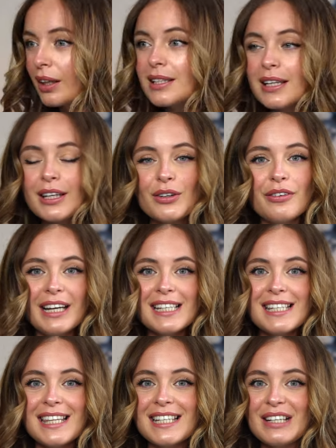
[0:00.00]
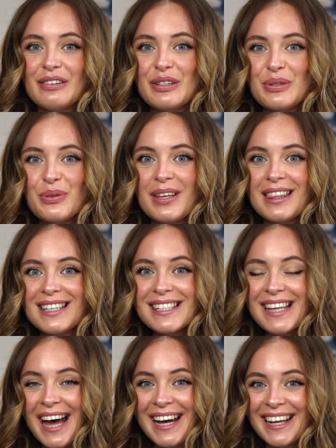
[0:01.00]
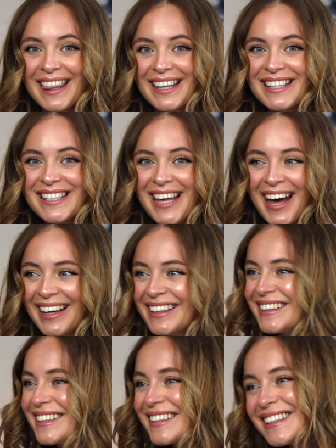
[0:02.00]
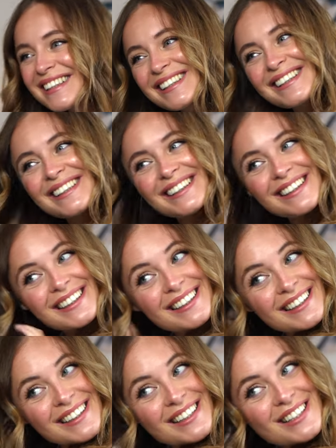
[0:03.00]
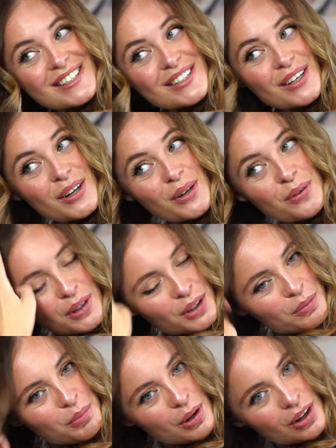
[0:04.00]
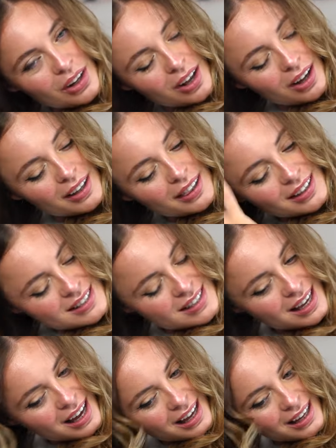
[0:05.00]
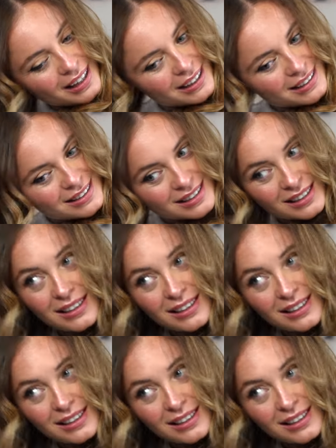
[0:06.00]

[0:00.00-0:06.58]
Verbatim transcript: So you can already see the difference between this side and this side. So we're gonna pull out this side.